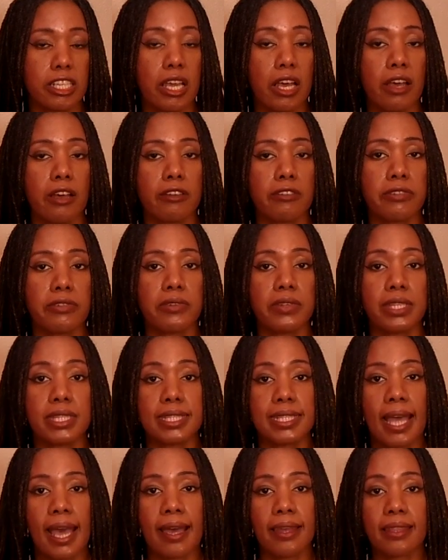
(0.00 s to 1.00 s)
of
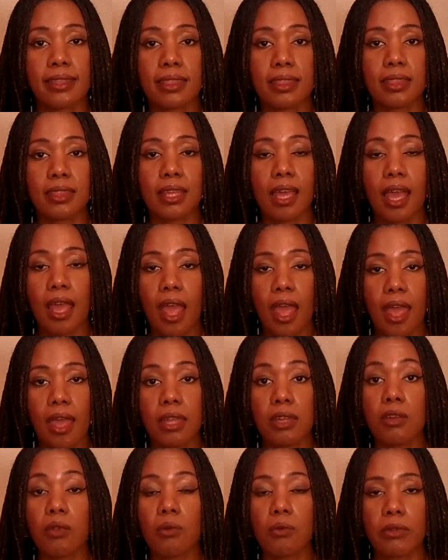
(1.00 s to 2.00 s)
death
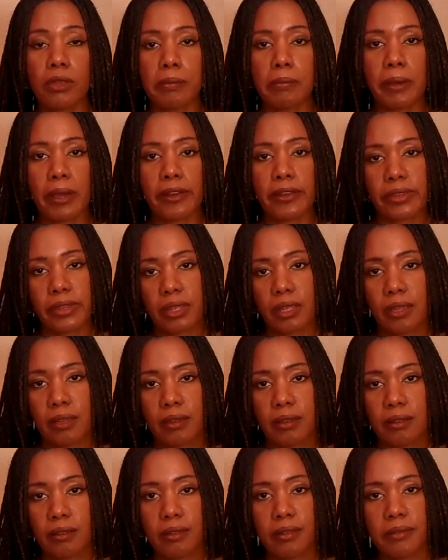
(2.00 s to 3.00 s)
and rebirth.
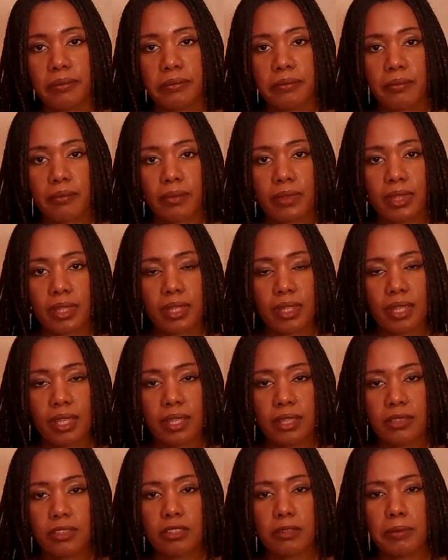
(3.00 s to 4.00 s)

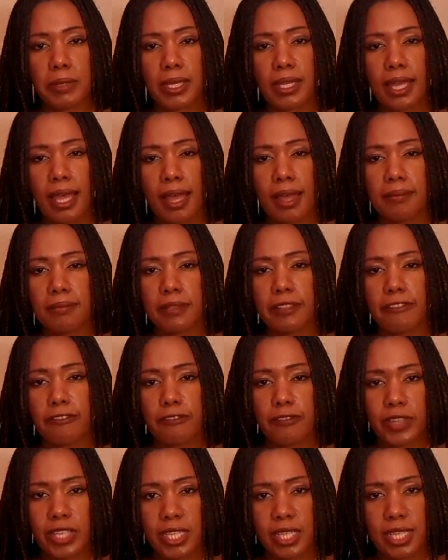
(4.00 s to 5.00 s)
To become the
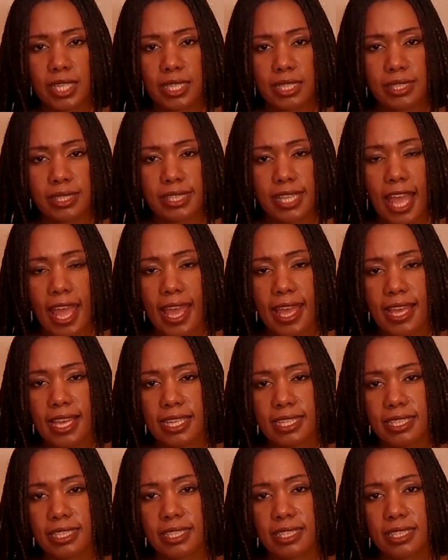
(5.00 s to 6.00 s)
phoenix
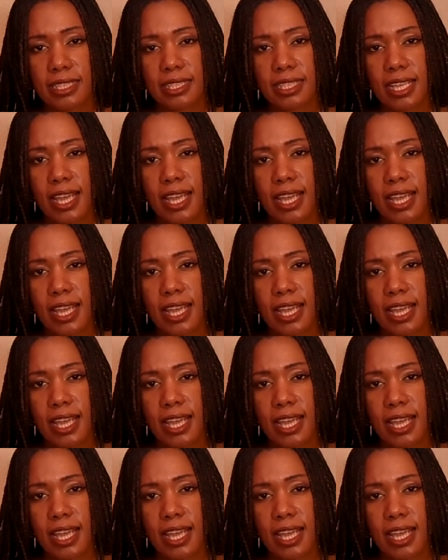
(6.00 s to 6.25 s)
and the